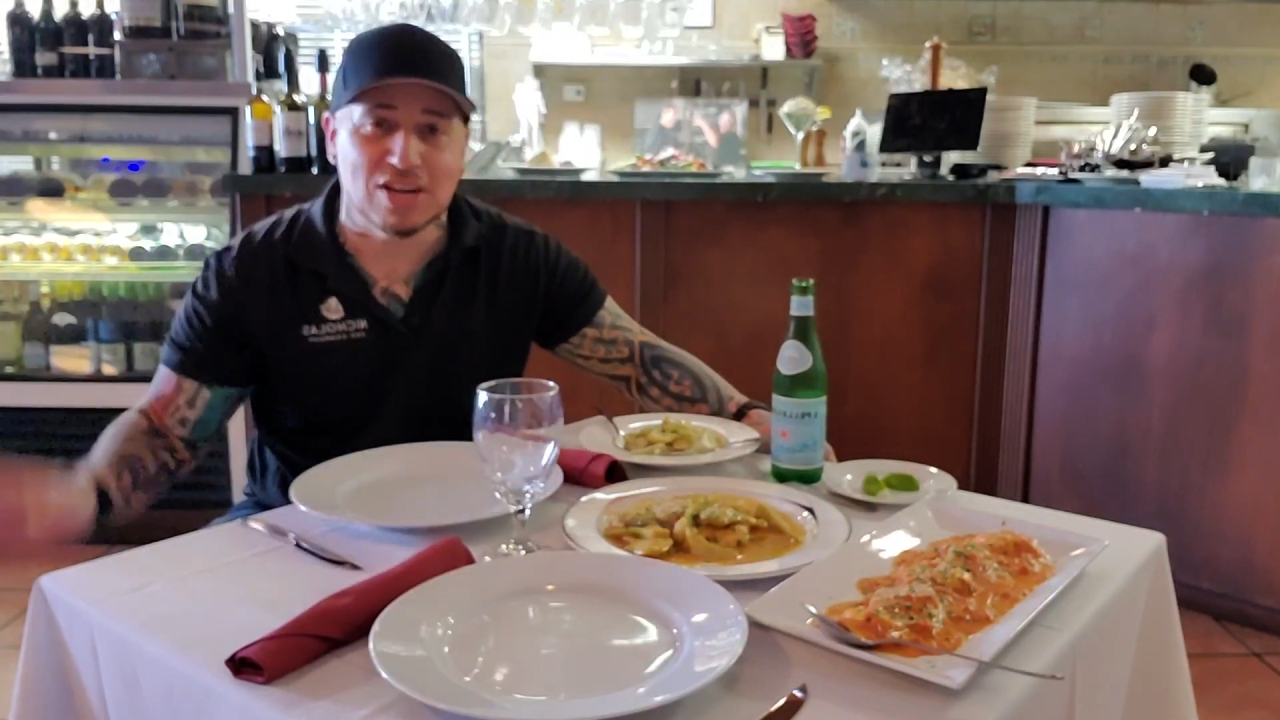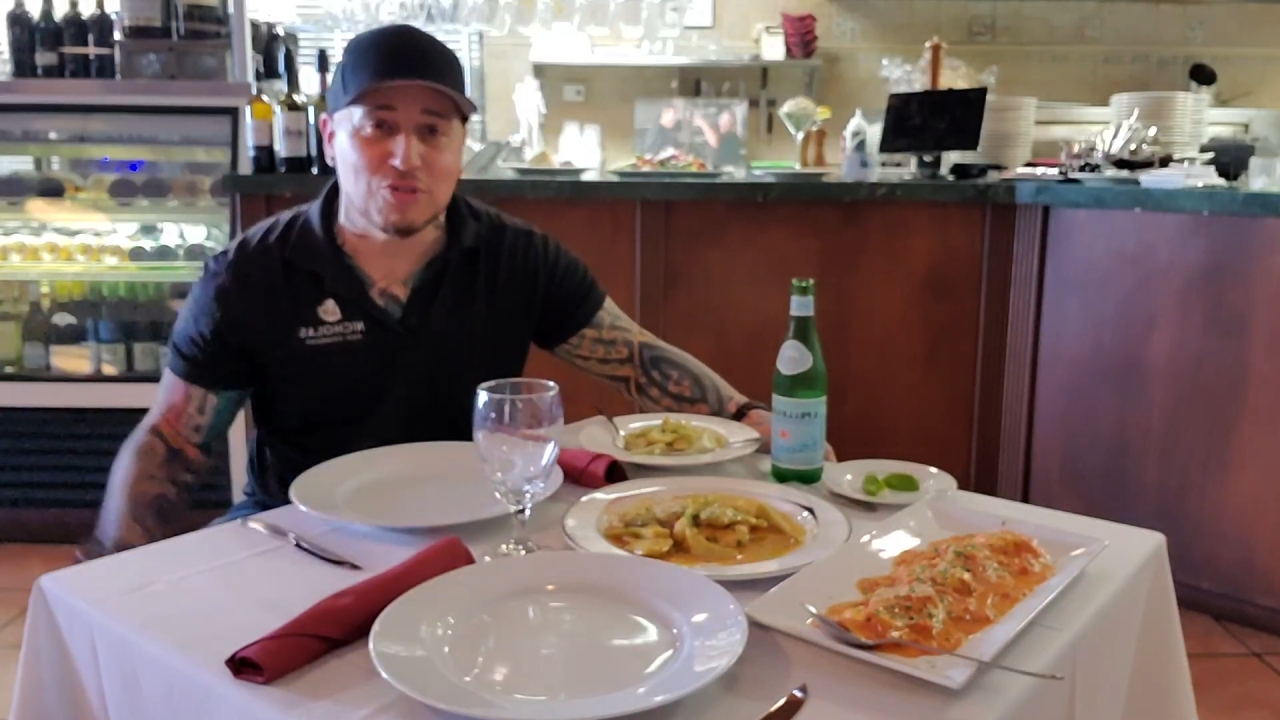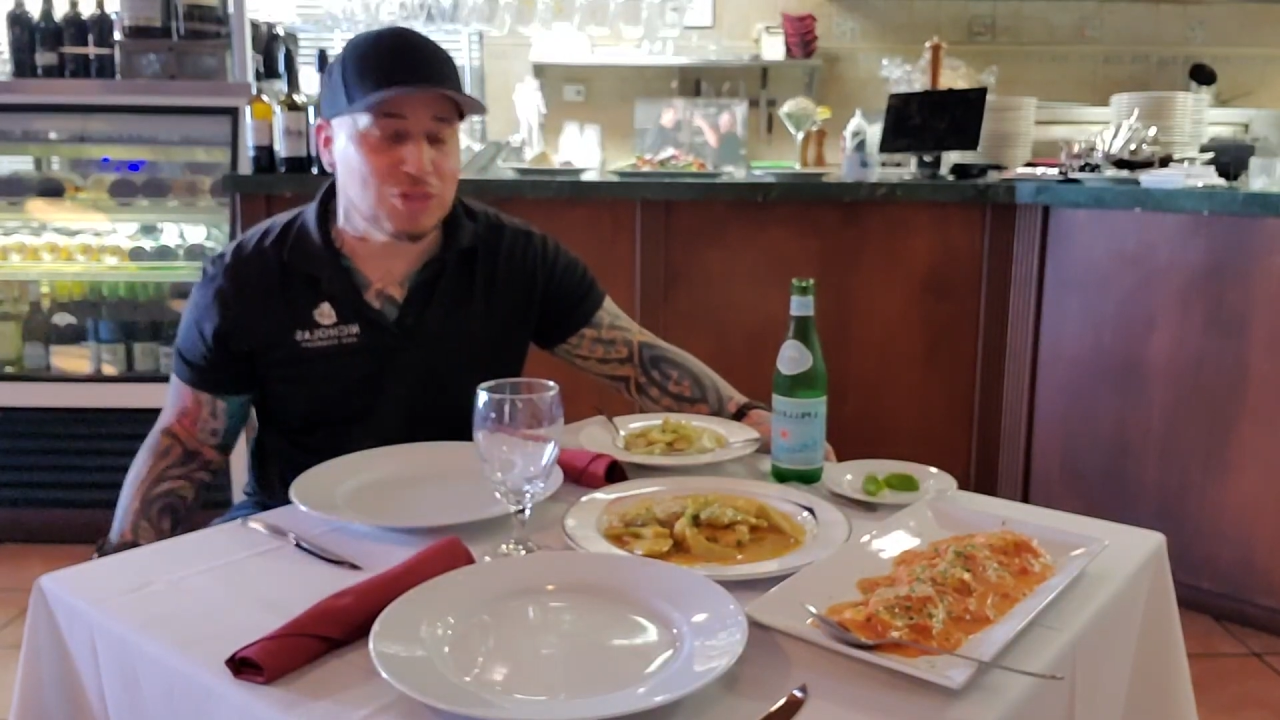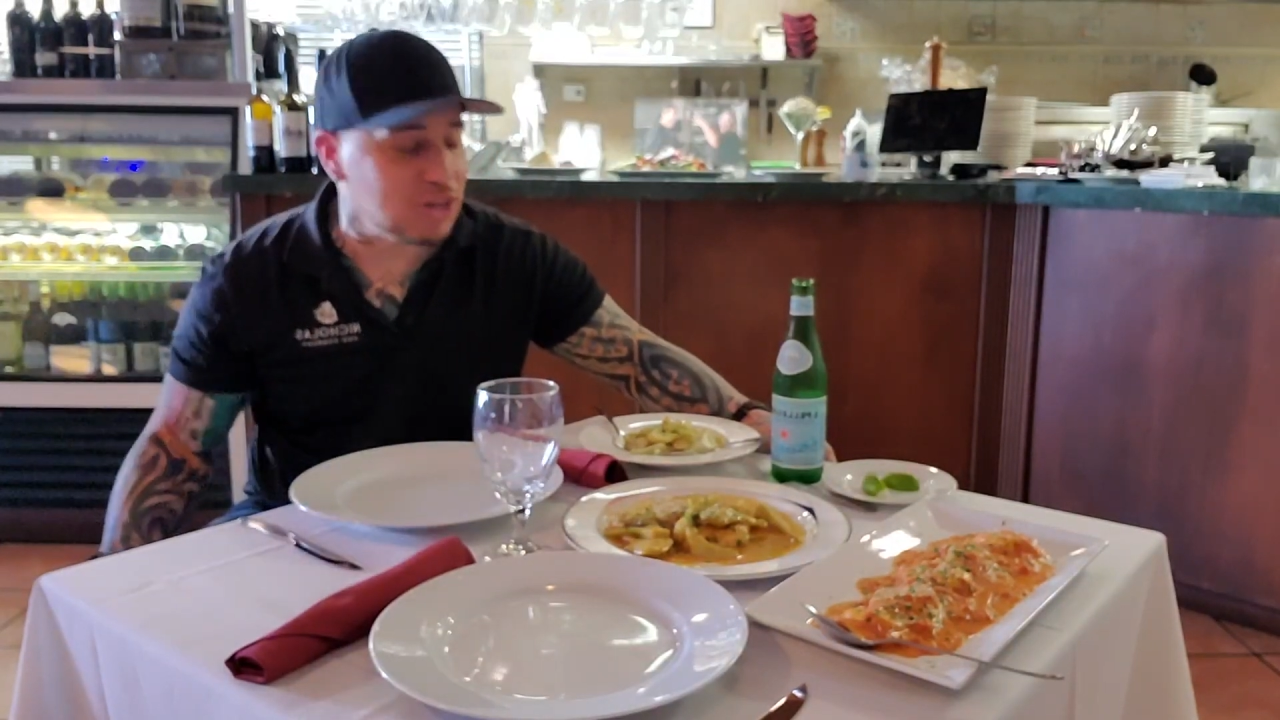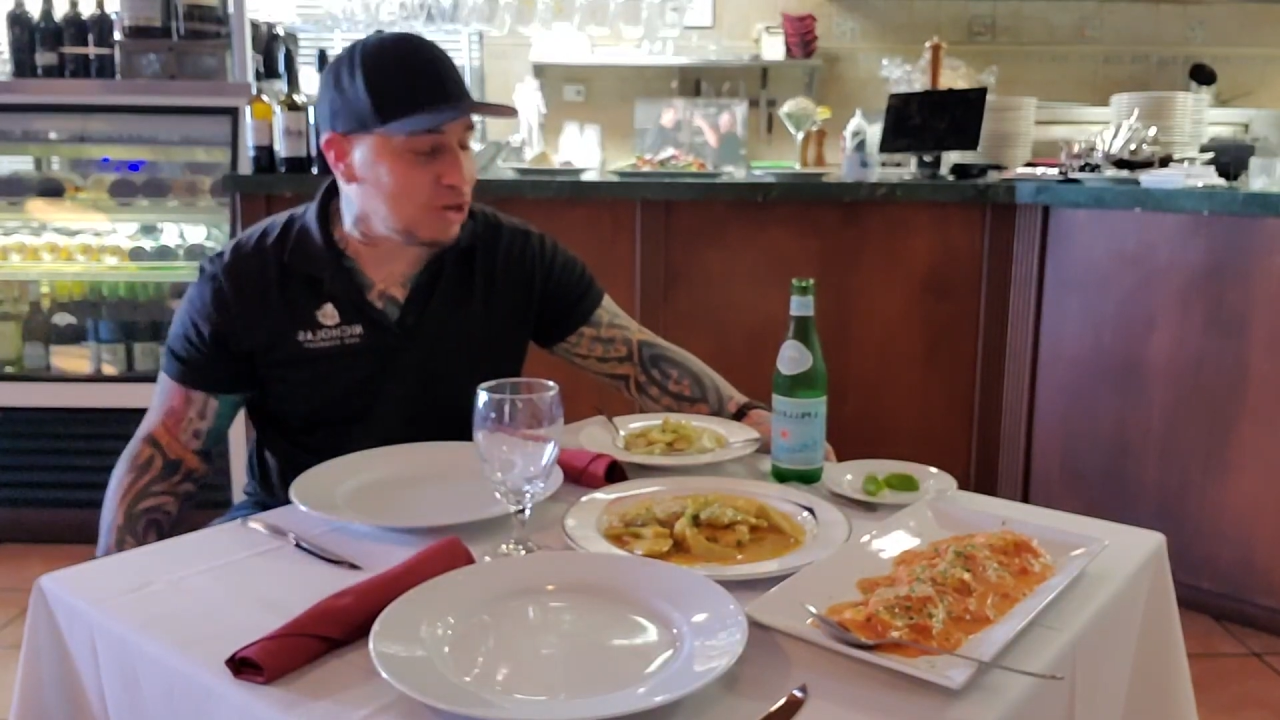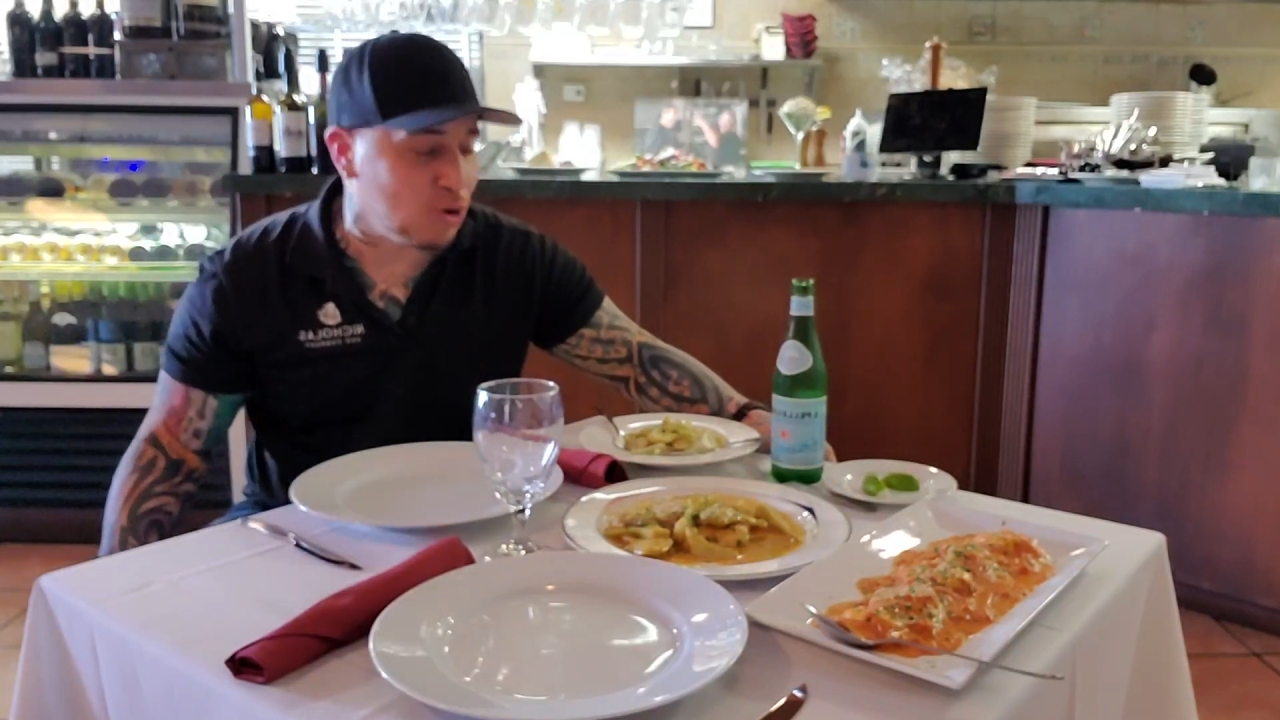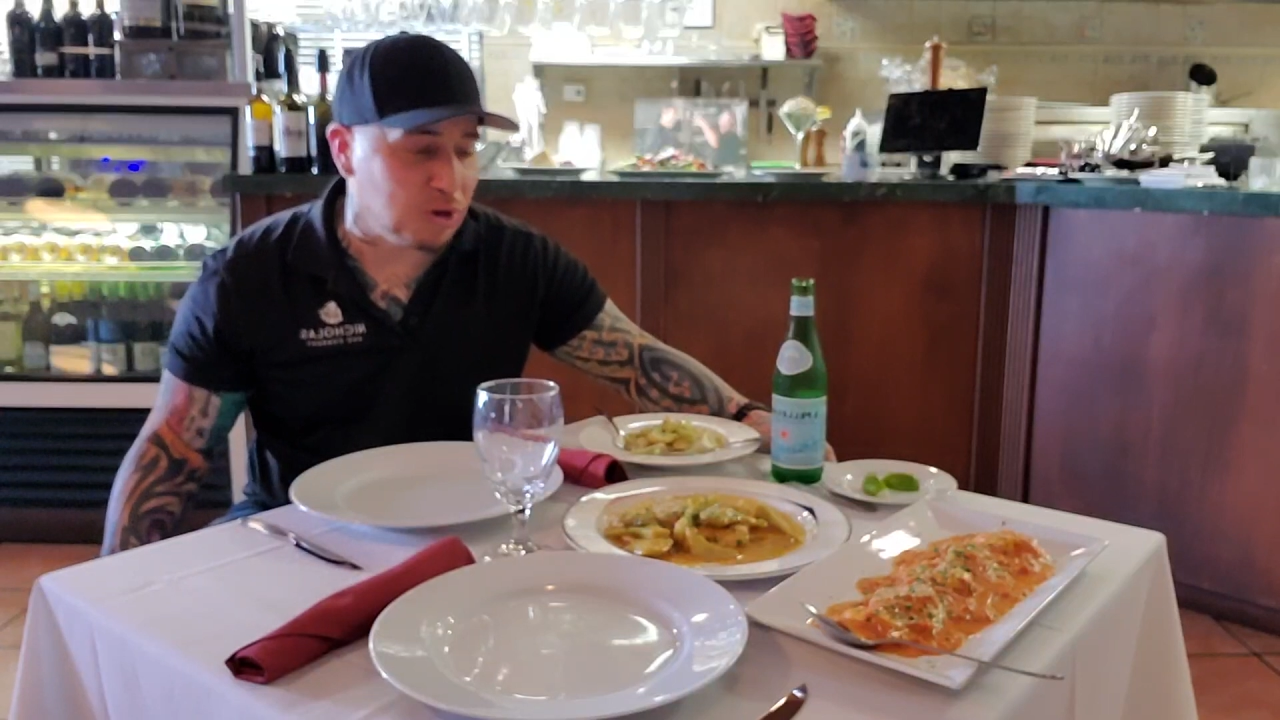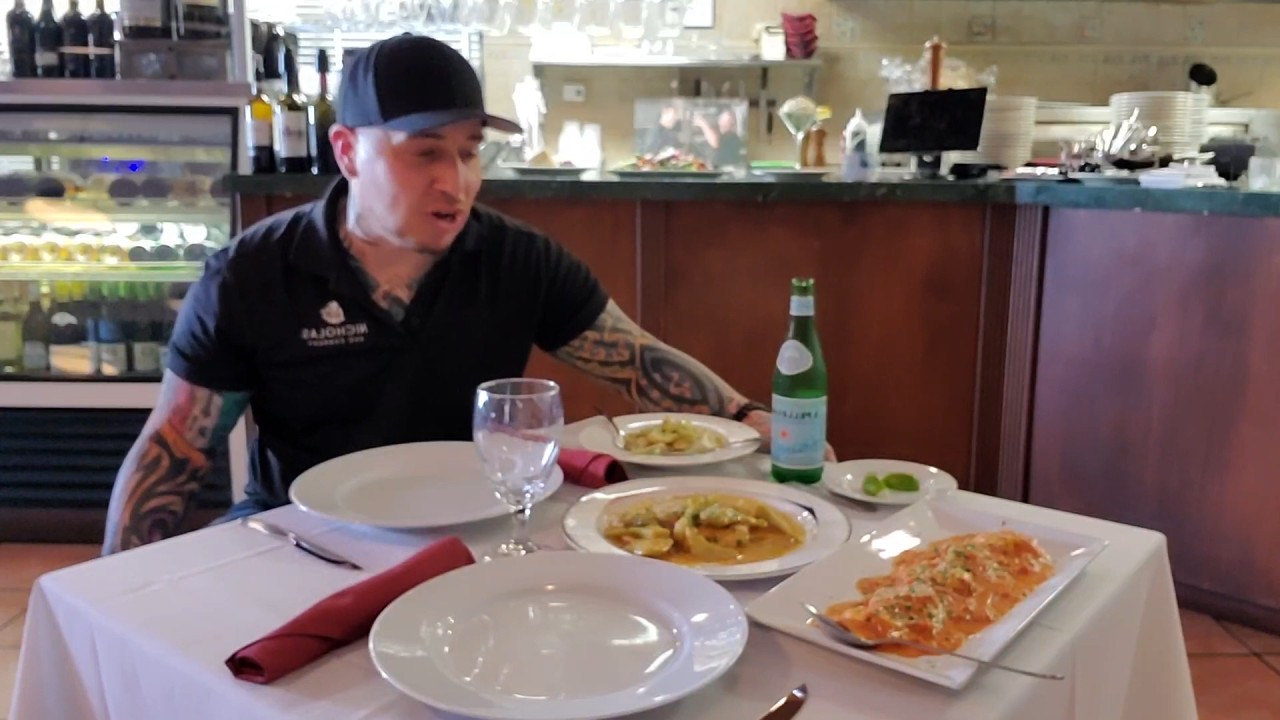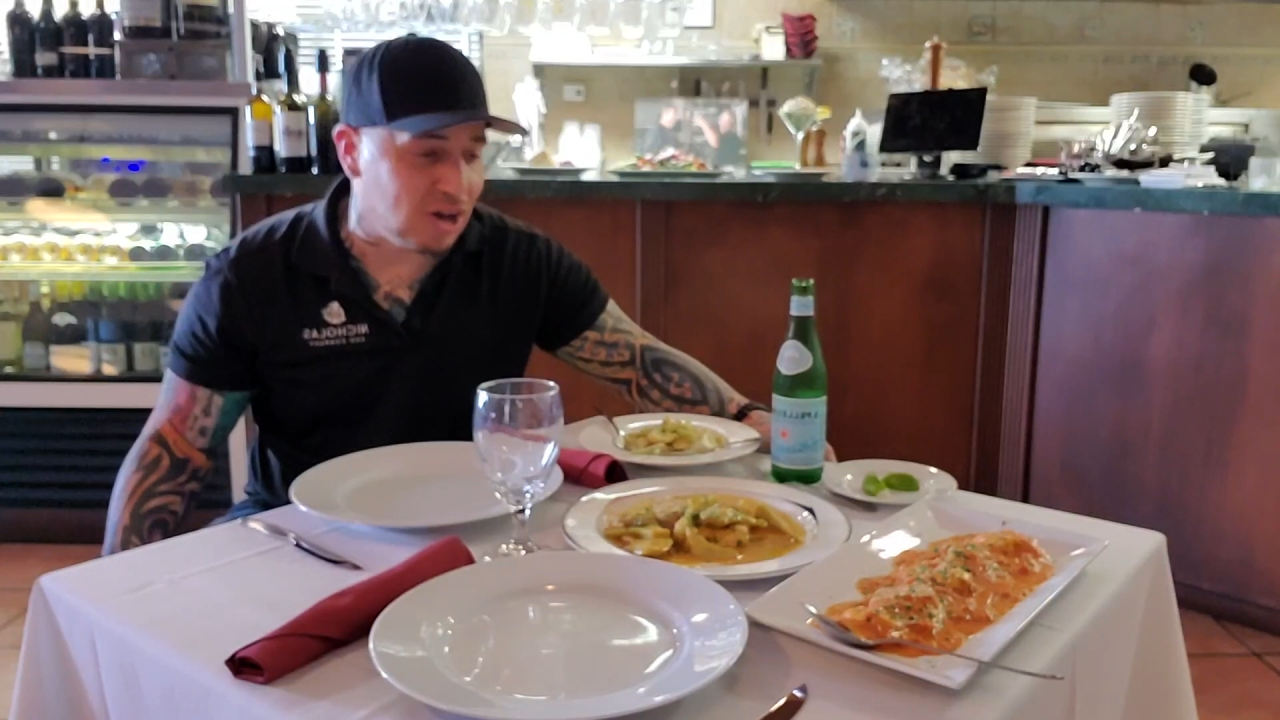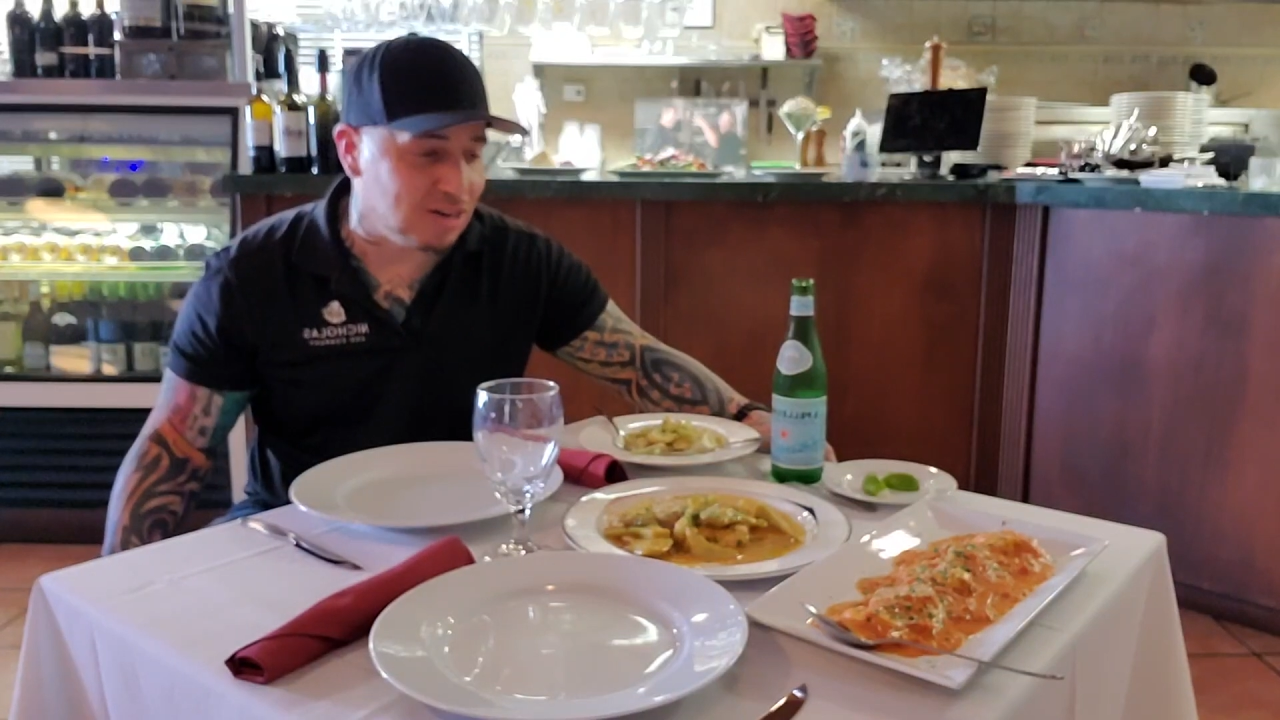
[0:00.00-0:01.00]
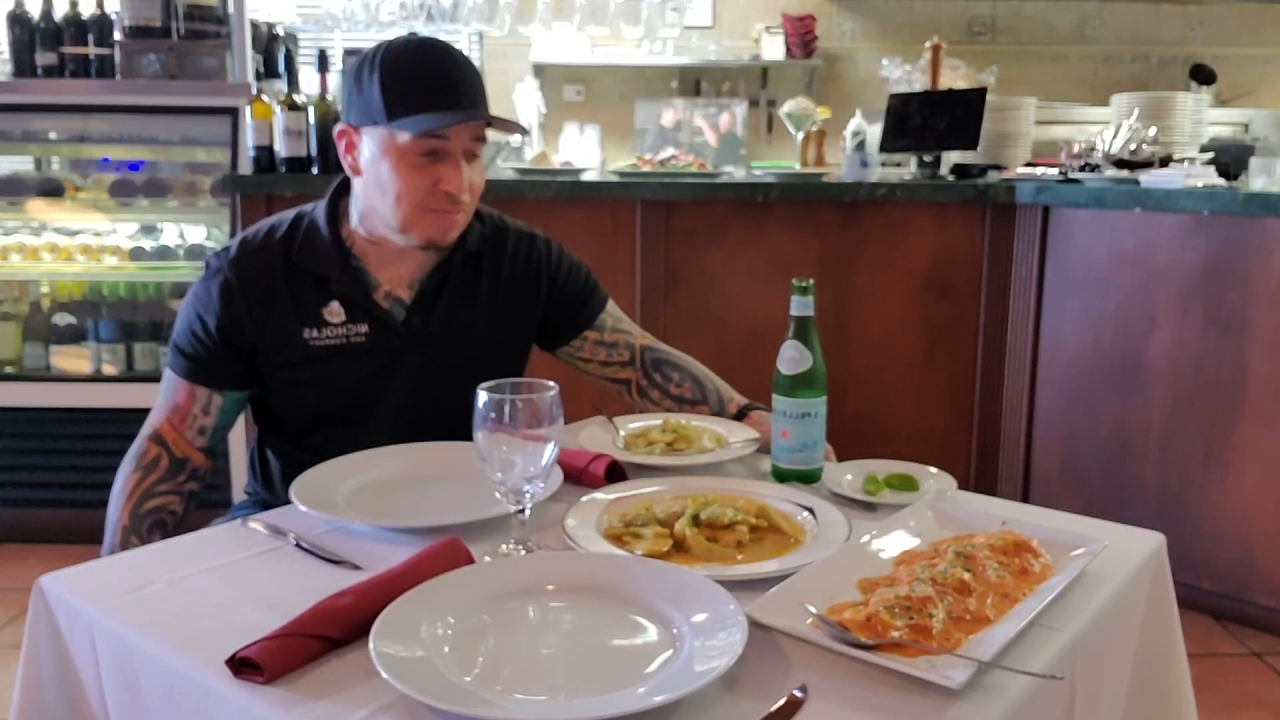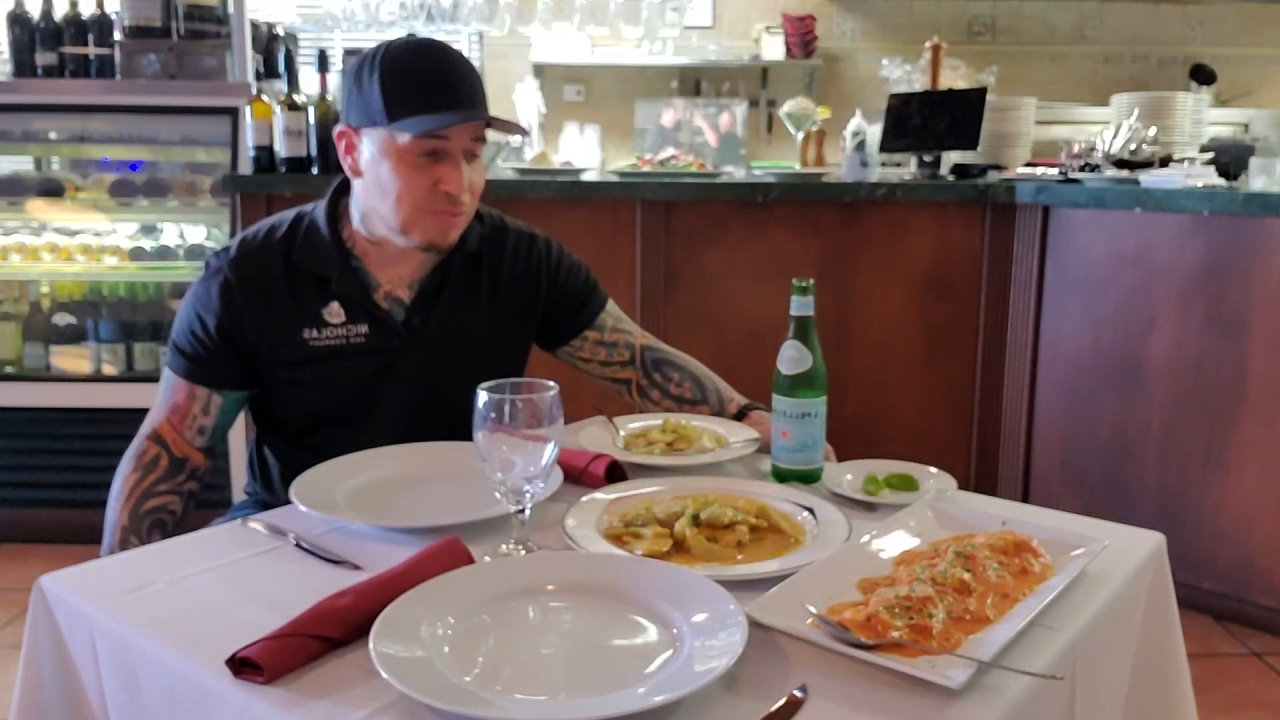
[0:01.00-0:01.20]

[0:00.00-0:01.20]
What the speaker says: everything going on.